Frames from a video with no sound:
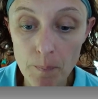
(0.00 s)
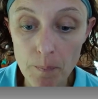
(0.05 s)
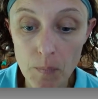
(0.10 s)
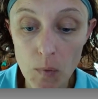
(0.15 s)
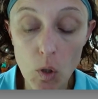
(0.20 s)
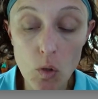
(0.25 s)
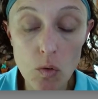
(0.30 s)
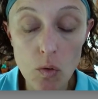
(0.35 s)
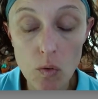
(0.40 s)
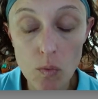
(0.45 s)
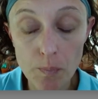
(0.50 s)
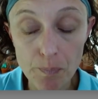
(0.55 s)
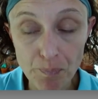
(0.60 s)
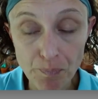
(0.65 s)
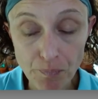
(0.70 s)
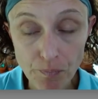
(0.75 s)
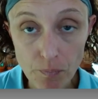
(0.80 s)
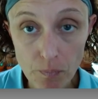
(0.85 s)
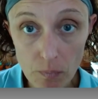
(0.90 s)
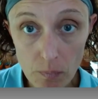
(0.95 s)
those
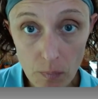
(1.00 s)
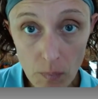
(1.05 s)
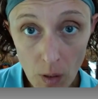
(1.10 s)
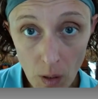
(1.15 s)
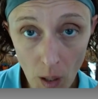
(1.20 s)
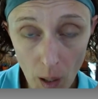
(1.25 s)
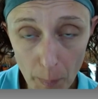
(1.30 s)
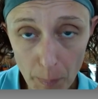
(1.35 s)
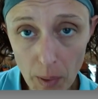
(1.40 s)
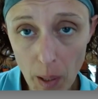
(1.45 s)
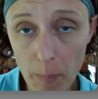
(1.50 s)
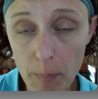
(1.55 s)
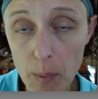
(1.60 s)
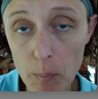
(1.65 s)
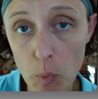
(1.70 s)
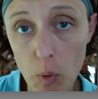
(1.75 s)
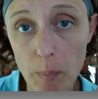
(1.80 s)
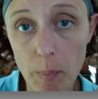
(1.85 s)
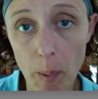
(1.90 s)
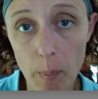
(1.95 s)

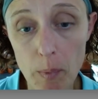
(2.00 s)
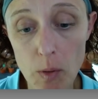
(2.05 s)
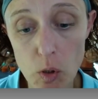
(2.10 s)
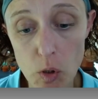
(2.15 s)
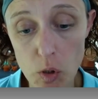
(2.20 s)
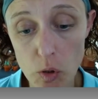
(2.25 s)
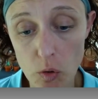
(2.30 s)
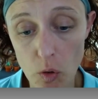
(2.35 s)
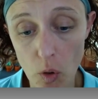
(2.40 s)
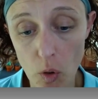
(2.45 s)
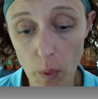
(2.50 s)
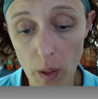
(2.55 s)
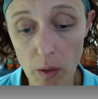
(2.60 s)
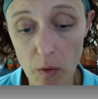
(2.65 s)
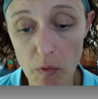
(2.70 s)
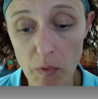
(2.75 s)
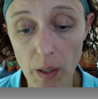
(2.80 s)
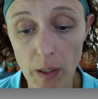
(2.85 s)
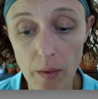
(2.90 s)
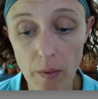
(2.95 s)
upcoming board members should know where
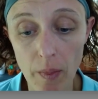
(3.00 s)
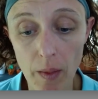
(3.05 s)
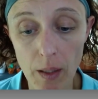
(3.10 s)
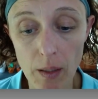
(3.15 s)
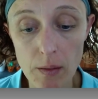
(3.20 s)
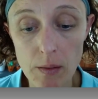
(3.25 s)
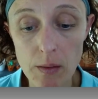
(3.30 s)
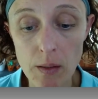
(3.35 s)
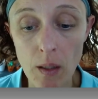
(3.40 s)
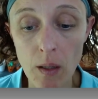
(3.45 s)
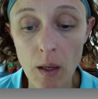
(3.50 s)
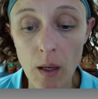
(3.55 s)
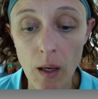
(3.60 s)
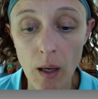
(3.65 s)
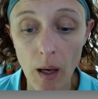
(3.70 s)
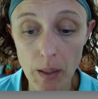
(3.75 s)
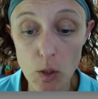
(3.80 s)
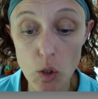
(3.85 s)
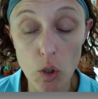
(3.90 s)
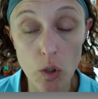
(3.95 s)
to find things.
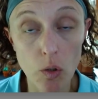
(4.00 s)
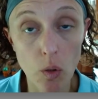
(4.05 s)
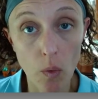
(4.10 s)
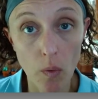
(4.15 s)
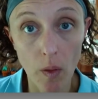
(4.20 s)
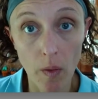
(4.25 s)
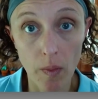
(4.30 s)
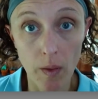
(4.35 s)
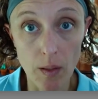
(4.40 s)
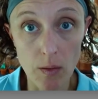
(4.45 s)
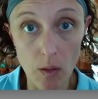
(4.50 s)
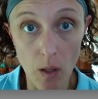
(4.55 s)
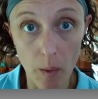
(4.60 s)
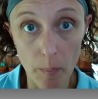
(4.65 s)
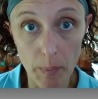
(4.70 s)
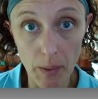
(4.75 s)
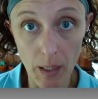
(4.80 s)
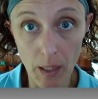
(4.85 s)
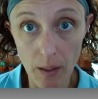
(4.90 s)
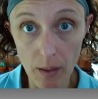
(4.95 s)
It should know that things are
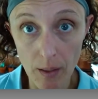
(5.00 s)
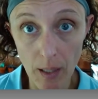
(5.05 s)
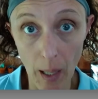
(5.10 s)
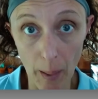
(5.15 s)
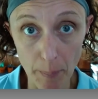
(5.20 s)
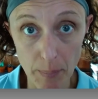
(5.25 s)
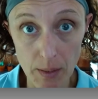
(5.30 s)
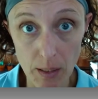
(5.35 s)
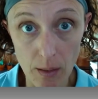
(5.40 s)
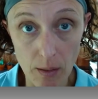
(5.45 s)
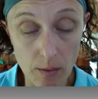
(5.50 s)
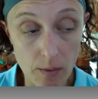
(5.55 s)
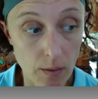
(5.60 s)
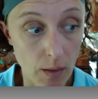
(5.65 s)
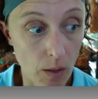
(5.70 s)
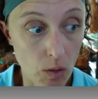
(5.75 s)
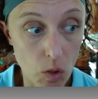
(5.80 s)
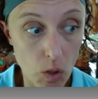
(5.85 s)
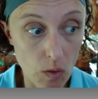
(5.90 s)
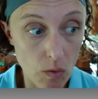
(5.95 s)
being kept and it's
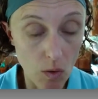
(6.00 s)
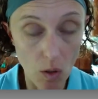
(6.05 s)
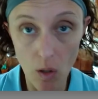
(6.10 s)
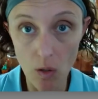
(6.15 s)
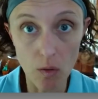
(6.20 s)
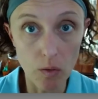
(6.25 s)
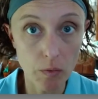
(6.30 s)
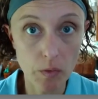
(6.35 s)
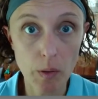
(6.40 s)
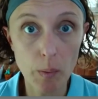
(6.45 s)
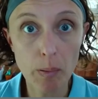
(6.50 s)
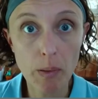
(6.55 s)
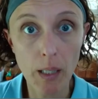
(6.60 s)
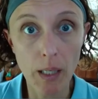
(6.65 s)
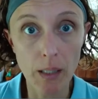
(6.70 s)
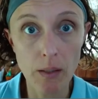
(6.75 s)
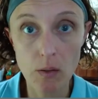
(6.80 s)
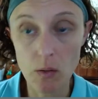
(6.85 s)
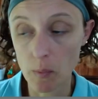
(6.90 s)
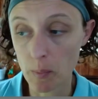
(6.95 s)
not just all over the
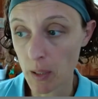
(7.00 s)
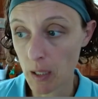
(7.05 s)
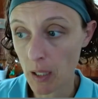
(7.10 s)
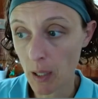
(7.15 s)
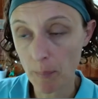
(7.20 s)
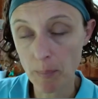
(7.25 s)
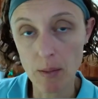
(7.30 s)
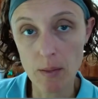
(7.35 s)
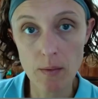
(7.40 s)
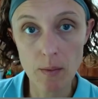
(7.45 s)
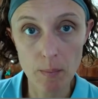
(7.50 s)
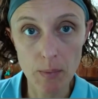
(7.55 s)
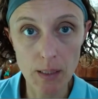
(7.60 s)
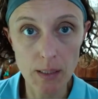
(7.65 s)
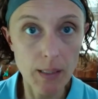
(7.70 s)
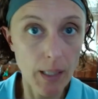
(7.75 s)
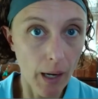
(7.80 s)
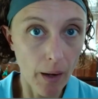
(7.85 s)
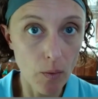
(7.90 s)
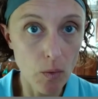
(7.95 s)
place or being kept in
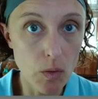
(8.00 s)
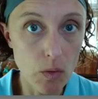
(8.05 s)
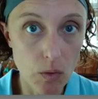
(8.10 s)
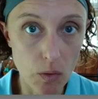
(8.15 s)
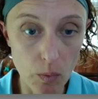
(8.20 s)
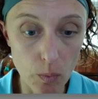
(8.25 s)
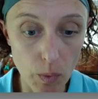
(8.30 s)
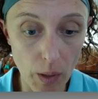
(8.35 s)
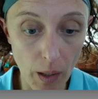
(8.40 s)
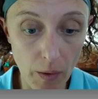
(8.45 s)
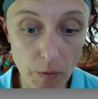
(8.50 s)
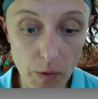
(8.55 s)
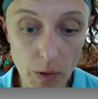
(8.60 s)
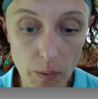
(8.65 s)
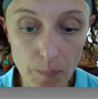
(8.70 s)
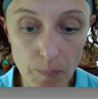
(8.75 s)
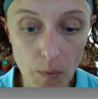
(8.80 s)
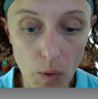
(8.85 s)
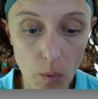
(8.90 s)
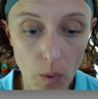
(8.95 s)
somebody's house or
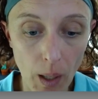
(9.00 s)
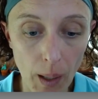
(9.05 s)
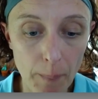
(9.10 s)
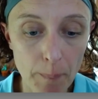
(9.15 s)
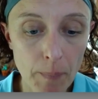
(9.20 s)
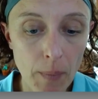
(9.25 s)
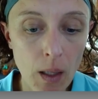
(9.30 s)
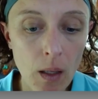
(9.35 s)
whatever. Okay.